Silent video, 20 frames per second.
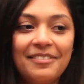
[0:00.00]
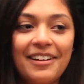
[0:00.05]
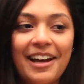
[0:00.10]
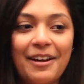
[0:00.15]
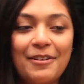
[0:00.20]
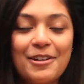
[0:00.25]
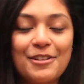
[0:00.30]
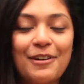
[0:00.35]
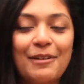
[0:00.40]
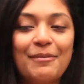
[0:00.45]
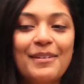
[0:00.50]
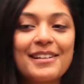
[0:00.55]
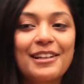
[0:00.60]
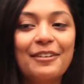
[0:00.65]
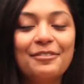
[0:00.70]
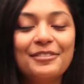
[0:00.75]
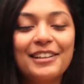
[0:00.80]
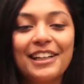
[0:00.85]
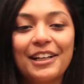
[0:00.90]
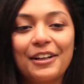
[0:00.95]
I always find
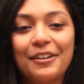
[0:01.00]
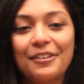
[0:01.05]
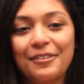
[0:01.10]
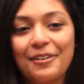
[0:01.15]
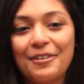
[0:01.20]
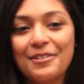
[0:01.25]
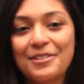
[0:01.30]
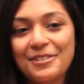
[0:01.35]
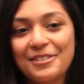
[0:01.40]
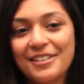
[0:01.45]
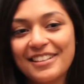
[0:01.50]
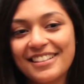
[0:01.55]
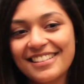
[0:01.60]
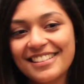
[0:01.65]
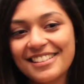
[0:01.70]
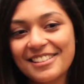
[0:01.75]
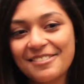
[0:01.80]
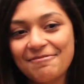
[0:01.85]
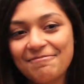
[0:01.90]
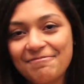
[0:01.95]
myself needing
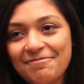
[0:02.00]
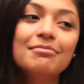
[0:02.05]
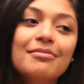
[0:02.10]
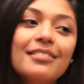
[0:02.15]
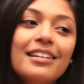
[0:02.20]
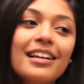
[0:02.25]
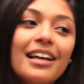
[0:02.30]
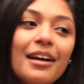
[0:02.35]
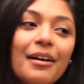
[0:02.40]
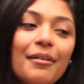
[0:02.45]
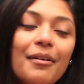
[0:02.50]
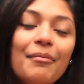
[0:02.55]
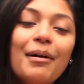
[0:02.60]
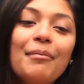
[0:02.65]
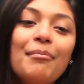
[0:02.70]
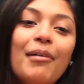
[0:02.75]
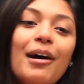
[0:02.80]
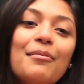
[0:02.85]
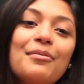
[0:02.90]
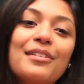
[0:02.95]
groceries and
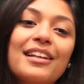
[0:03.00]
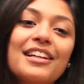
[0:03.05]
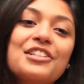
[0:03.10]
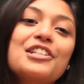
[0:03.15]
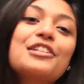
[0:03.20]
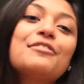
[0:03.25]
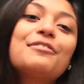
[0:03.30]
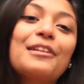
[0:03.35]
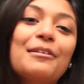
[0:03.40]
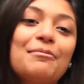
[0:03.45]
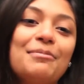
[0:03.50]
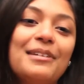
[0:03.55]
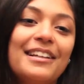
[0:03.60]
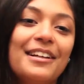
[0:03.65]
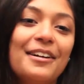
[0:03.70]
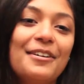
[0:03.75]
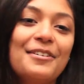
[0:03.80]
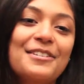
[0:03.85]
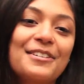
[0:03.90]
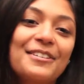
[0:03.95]
my mom's like, she's
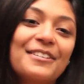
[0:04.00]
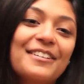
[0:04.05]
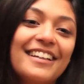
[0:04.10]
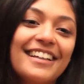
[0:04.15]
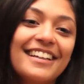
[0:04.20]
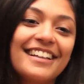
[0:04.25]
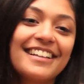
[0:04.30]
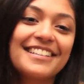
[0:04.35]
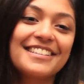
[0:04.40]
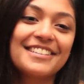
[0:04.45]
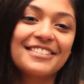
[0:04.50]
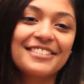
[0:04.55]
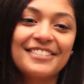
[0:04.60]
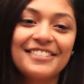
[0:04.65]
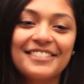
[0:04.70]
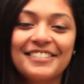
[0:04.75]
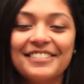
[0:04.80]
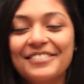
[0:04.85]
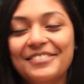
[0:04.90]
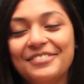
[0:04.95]
Filipino, so like
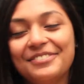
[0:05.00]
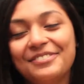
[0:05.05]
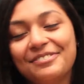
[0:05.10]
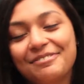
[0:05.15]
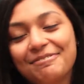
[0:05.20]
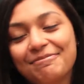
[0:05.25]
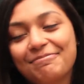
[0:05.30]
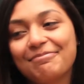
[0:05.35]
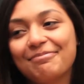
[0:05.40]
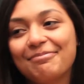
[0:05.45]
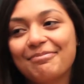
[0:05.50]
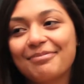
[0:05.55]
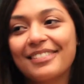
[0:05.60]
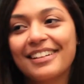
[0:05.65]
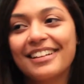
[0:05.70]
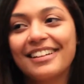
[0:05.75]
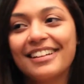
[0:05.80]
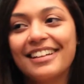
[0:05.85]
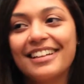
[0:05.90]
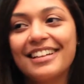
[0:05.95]

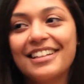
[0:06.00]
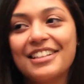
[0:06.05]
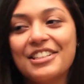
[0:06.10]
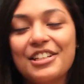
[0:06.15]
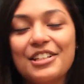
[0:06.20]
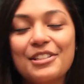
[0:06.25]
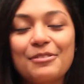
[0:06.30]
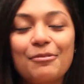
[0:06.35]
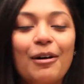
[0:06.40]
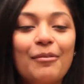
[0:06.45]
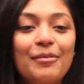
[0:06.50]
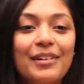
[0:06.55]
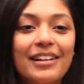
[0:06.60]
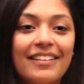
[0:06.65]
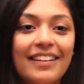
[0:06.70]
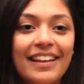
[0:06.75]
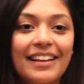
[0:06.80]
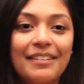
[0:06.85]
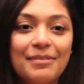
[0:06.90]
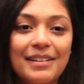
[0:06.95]
she doesn't want me to
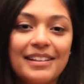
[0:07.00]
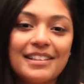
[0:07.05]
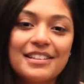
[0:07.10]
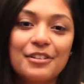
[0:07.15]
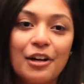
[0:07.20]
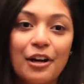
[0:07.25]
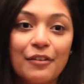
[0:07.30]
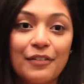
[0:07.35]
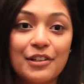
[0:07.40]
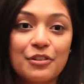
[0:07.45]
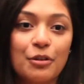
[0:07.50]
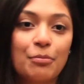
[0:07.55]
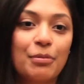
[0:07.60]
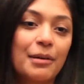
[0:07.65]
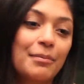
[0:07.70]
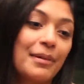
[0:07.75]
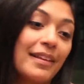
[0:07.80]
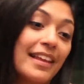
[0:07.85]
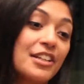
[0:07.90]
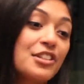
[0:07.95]
like be starving. She'll
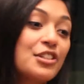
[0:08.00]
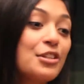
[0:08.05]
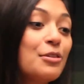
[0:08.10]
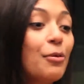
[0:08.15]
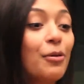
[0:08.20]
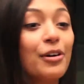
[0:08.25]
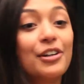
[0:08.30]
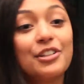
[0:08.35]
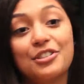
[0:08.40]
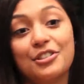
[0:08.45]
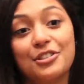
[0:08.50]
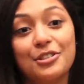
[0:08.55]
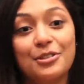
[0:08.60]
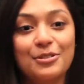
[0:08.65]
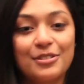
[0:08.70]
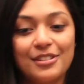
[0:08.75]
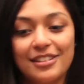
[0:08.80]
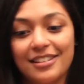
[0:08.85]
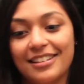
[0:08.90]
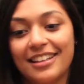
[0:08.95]
bring me like 2 orange
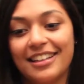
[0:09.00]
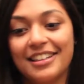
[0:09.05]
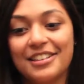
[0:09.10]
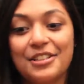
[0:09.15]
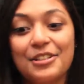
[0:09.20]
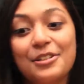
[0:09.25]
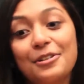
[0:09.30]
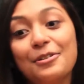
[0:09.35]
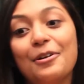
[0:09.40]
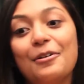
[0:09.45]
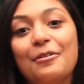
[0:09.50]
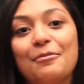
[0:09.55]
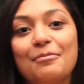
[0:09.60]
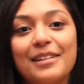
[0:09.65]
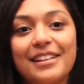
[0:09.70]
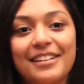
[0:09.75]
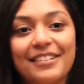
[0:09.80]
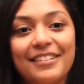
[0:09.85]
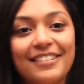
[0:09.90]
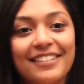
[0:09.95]
juice and like 2
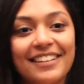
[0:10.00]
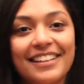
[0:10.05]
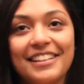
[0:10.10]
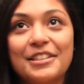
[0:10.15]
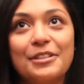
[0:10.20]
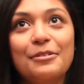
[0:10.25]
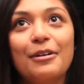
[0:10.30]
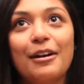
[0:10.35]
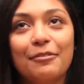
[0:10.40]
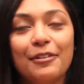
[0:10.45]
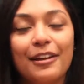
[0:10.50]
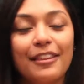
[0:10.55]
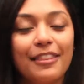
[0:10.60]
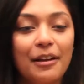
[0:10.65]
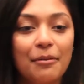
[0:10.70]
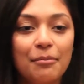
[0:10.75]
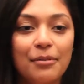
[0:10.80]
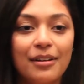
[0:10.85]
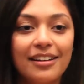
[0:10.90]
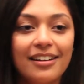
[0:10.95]
oatmeal to
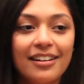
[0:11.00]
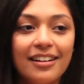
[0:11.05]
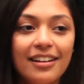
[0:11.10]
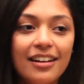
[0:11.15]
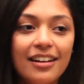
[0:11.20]
everything, but